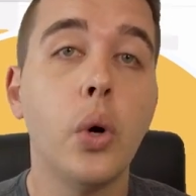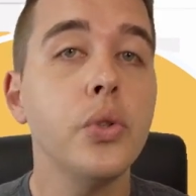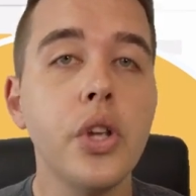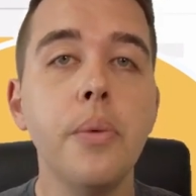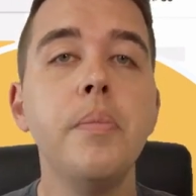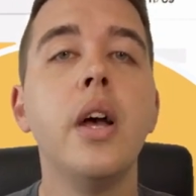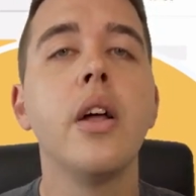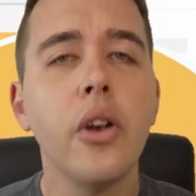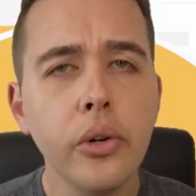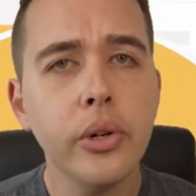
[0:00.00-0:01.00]
Also,
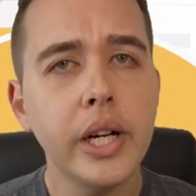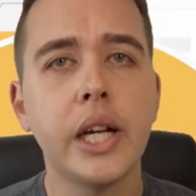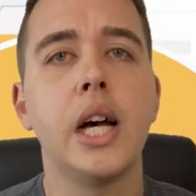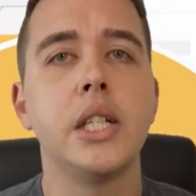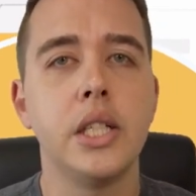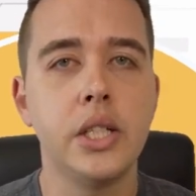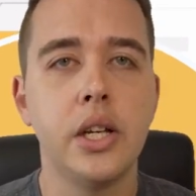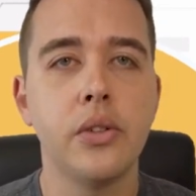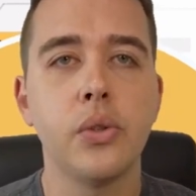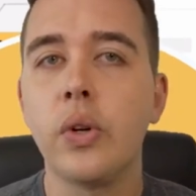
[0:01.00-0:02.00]
no credit card details or